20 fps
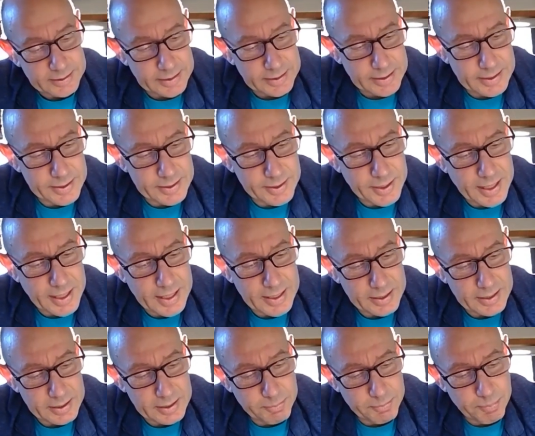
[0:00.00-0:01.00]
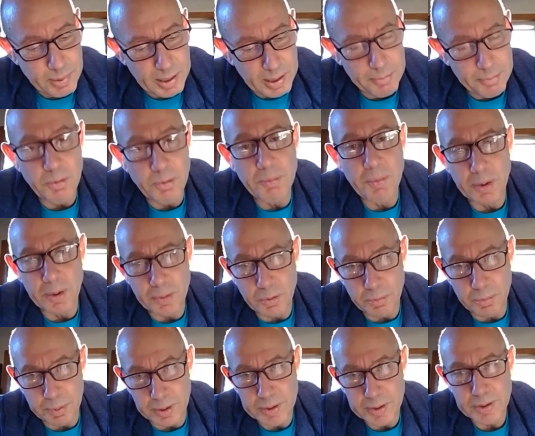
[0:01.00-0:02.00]
is that bubble
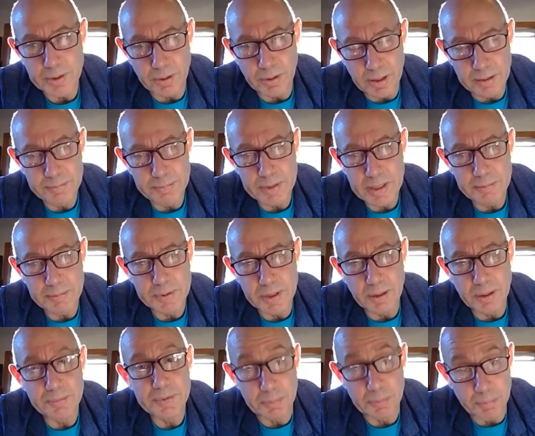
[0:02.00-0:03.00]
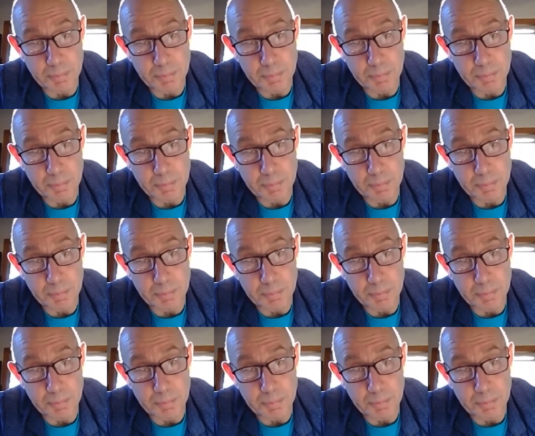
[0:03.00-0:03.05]
model prescribed deep stops are